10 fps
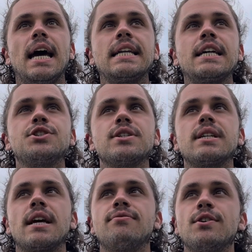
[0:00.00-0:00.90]
And I
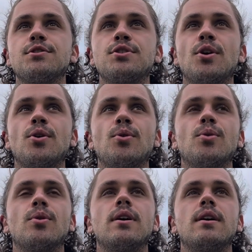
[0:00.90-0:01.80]
felt
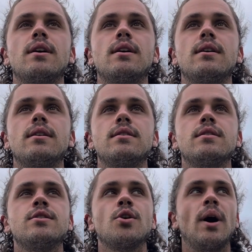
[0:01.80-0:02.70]
so
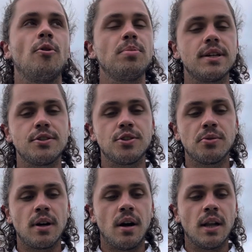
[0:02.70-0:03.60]
helpless to
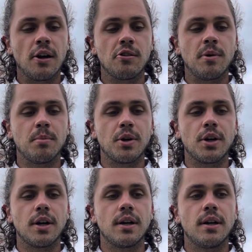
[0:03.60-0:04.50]
it all. I
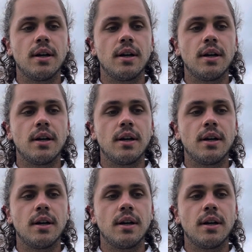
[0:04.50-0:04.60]
remember